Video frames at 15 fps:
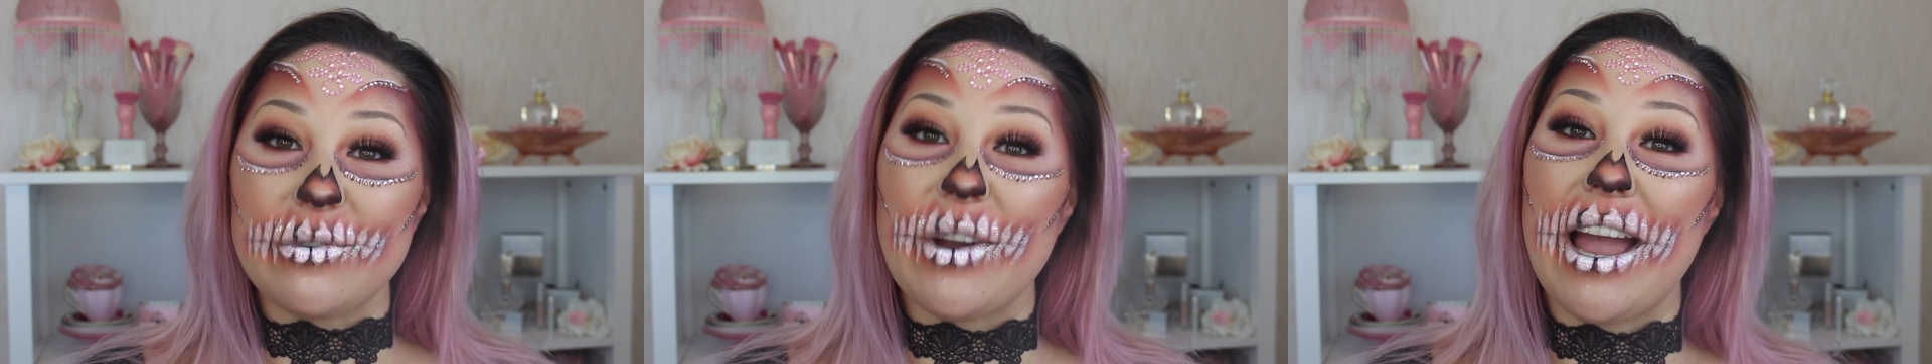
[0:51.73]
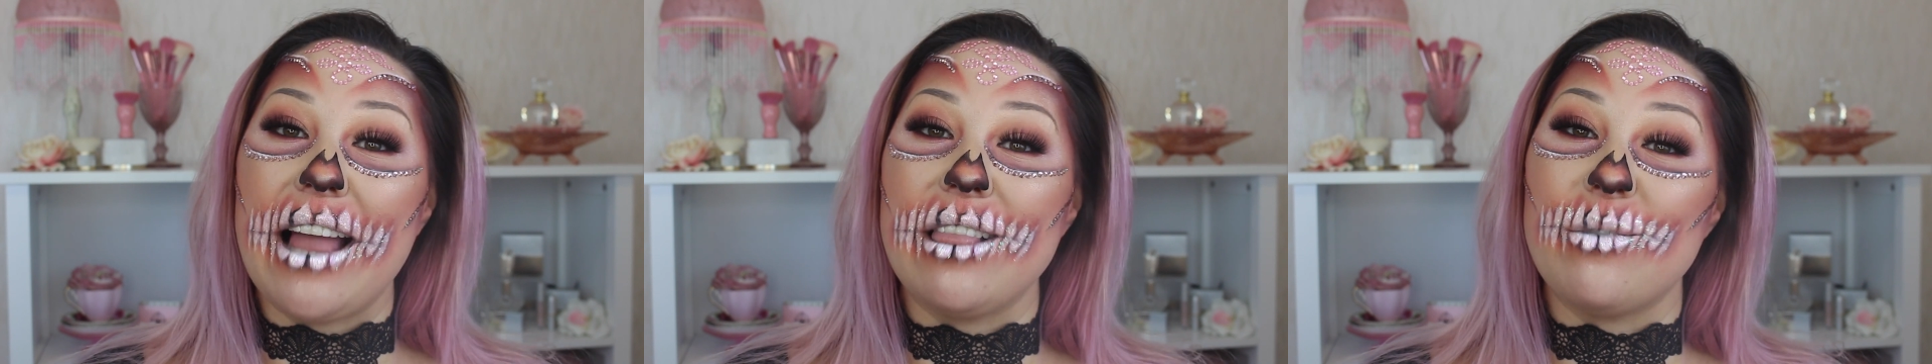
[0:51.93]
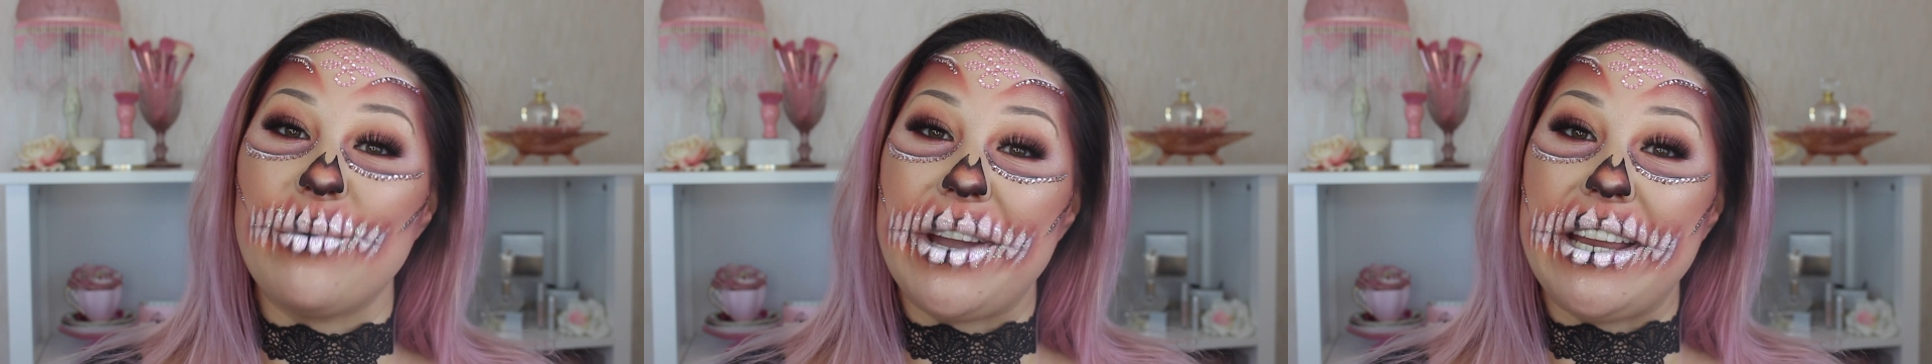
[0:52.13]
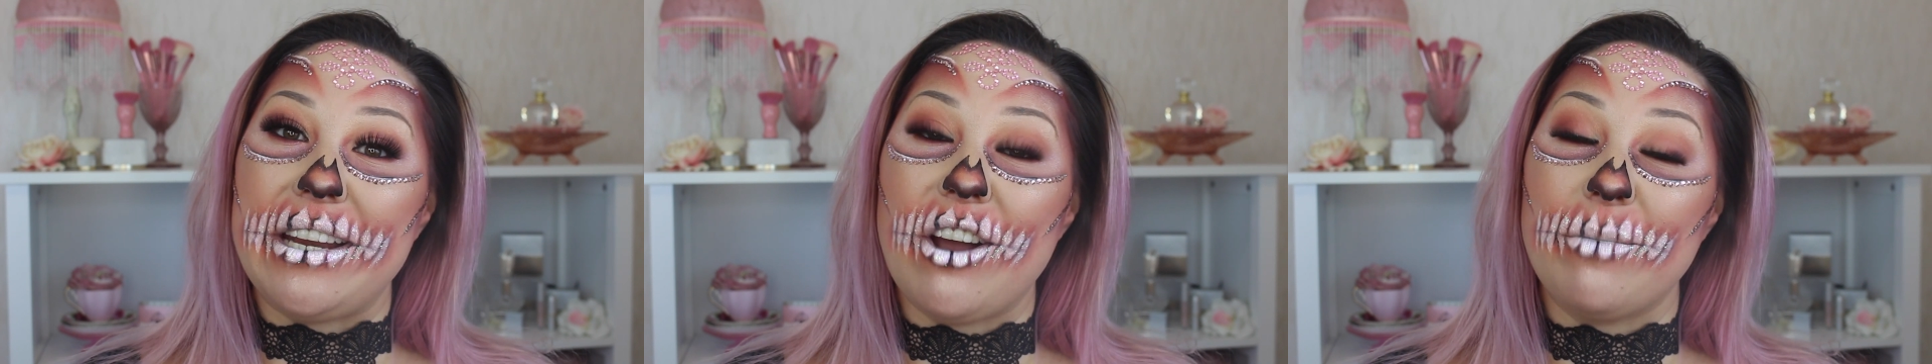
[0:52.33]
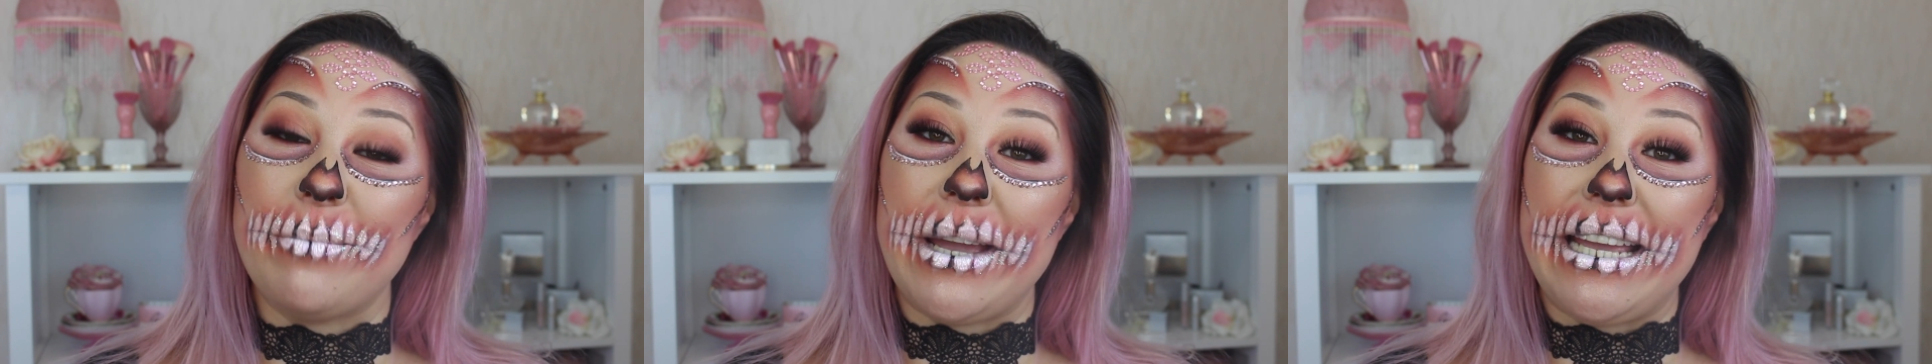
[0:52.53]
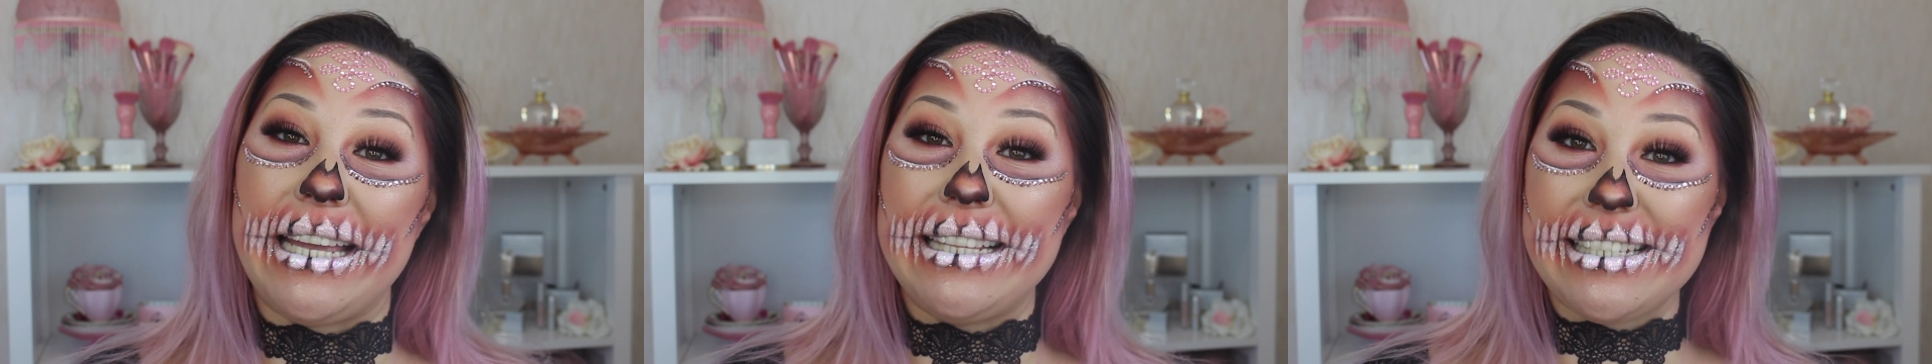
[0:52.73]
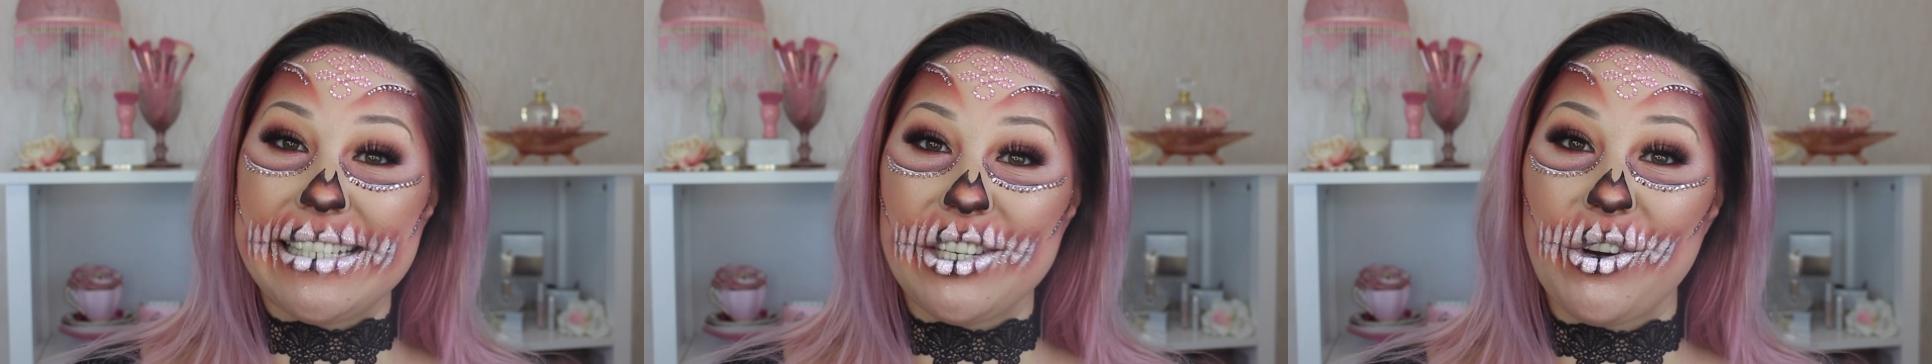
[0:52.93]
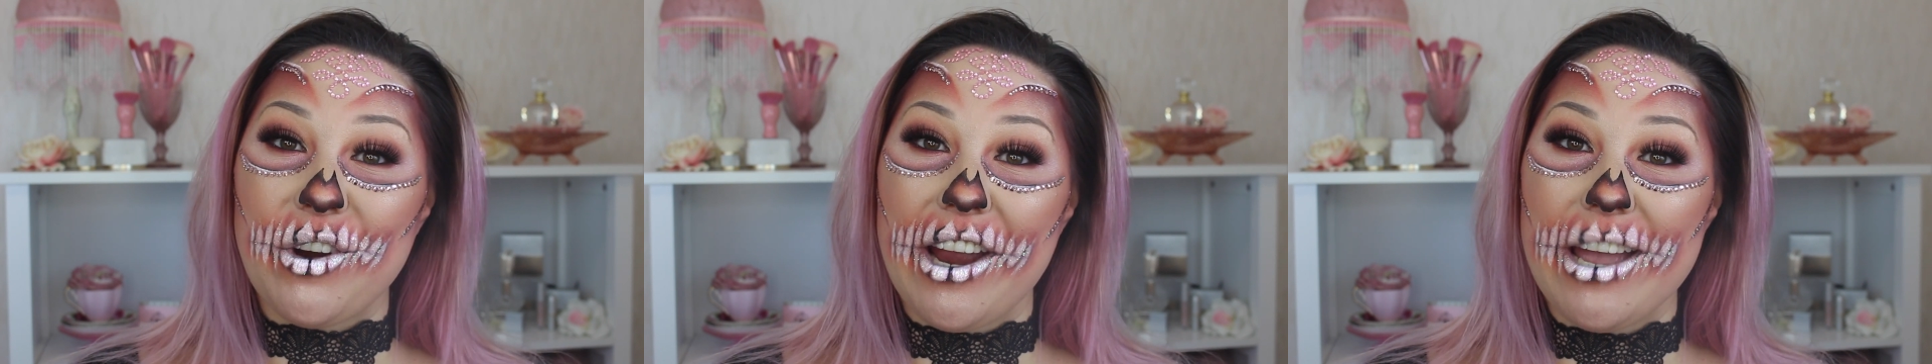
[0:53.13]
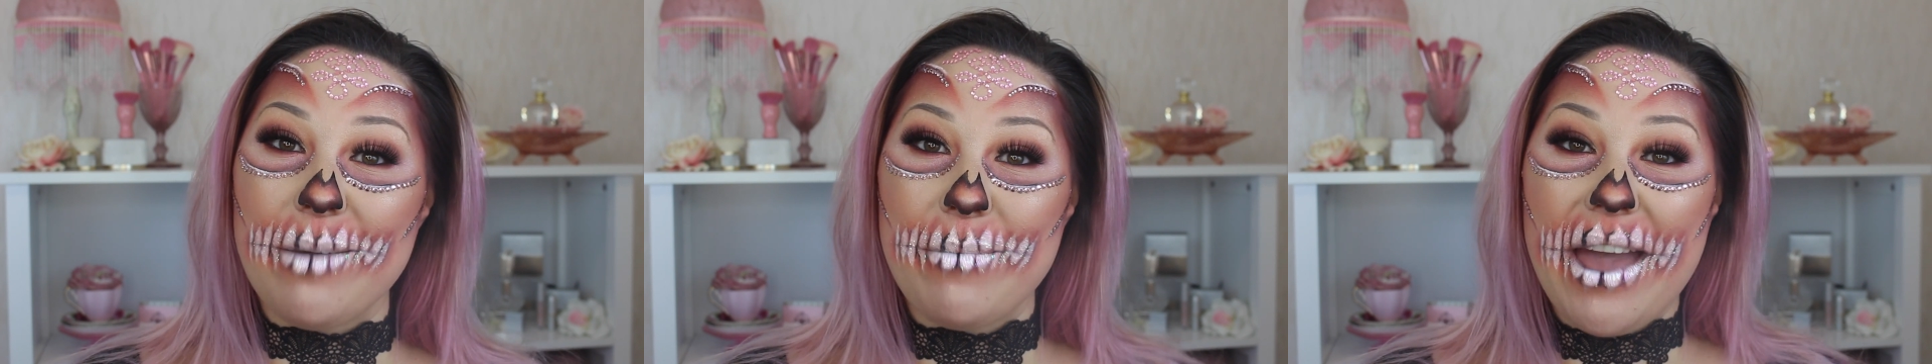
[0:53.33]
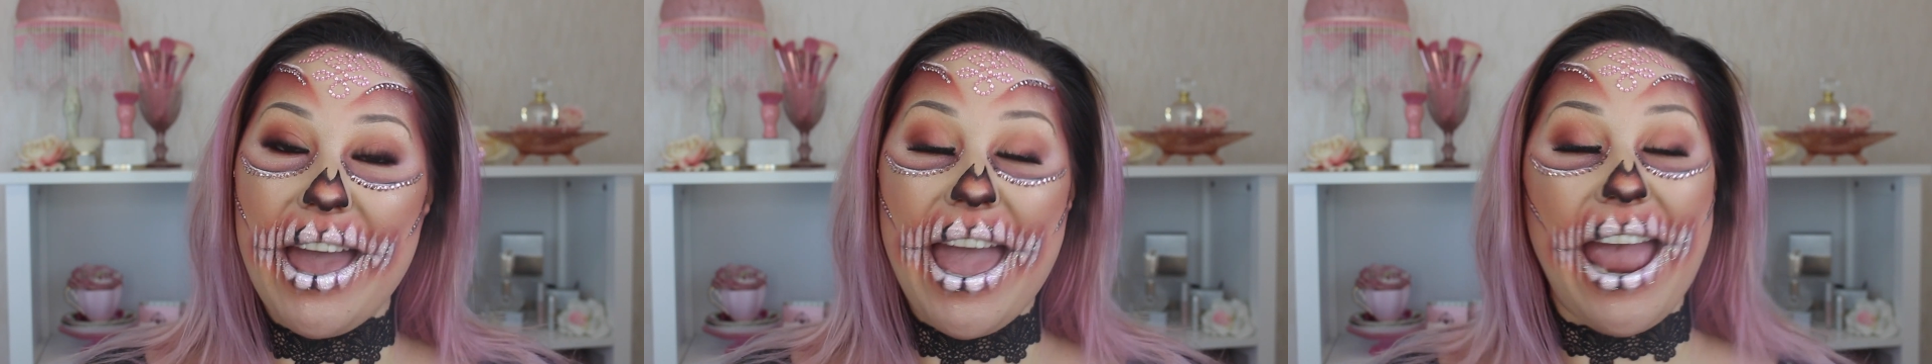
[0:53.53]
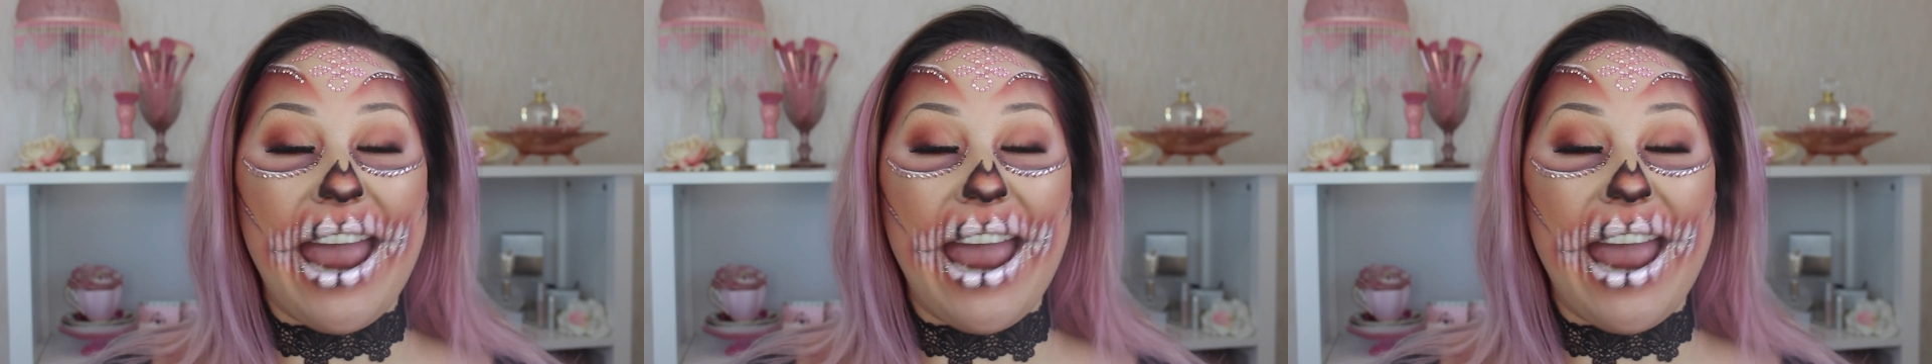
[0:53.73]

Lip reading: for Halloween on my Instagram